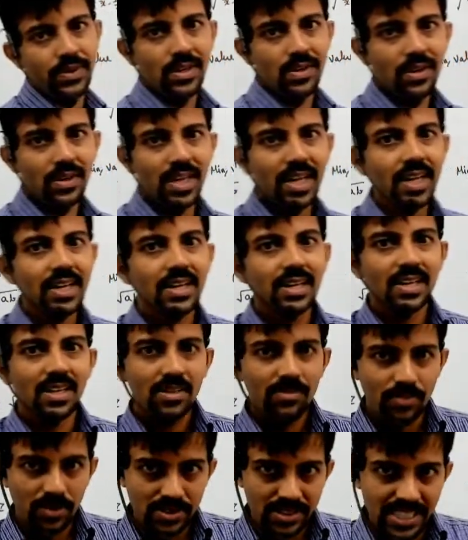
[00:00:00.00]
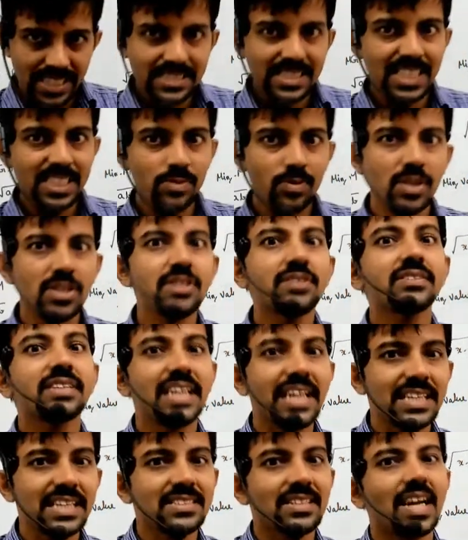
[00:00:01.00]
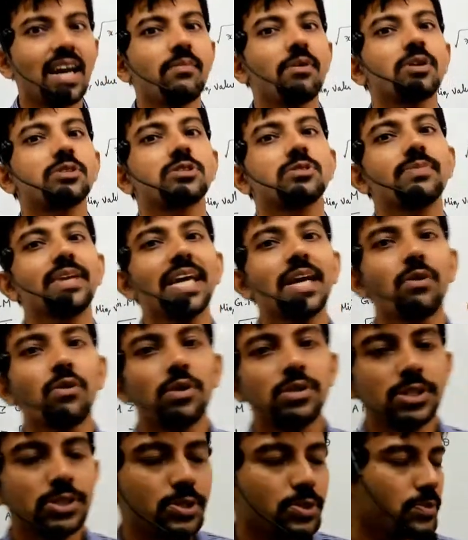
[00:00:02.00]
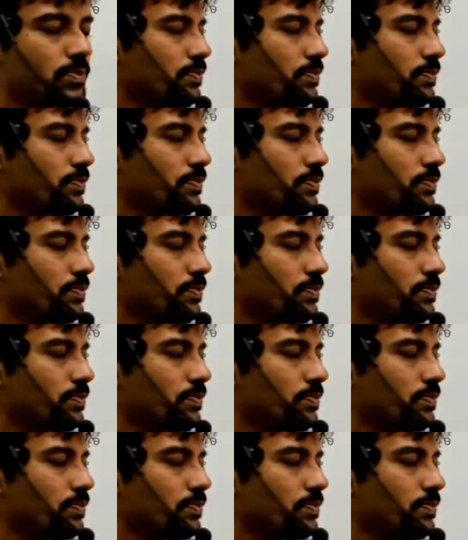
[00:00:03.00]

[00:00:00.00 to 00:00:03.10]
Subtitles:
Okay? For these expressions it has come out to be equal to 2.